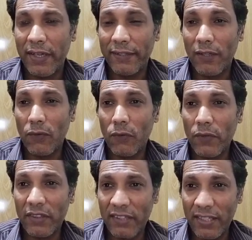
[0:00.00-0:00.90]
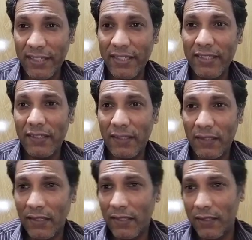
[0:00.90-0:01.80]
around
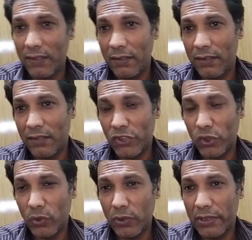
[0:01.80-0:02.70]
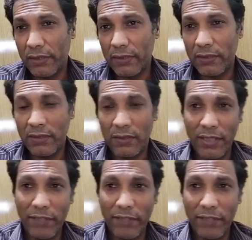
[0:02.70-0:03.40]
300 soldiers,